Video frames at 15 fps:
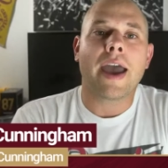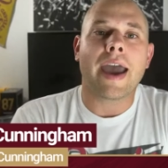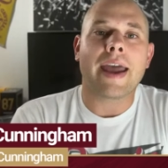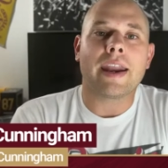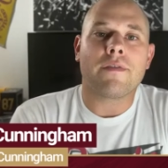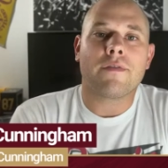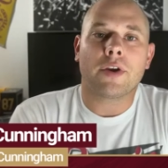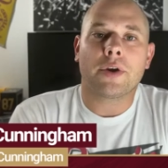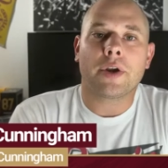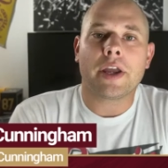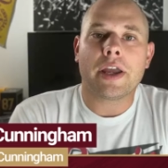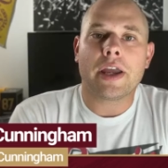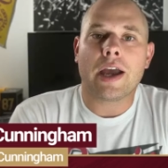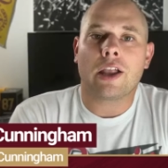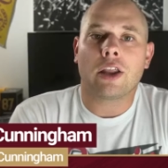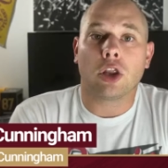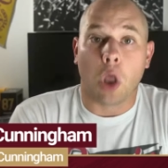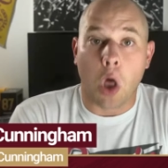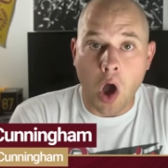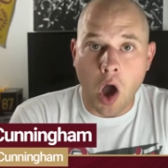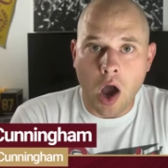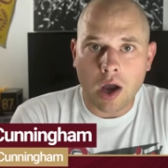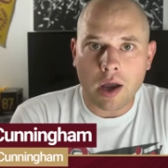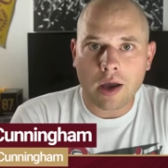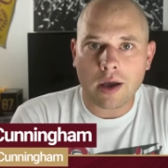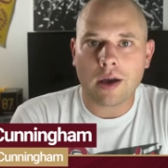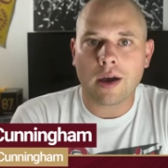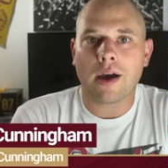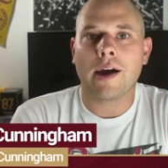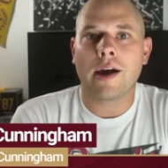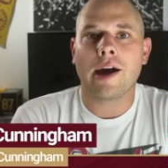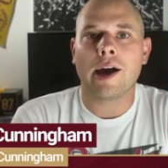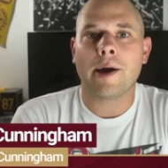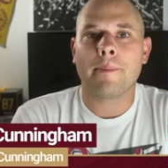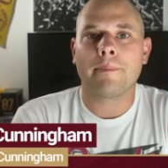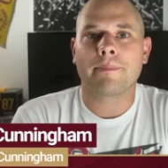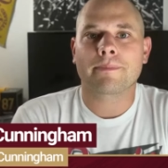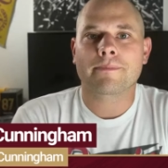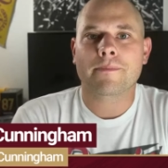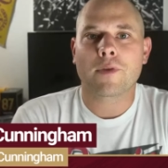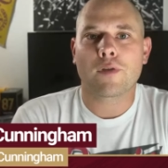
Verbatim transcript: had a very long um,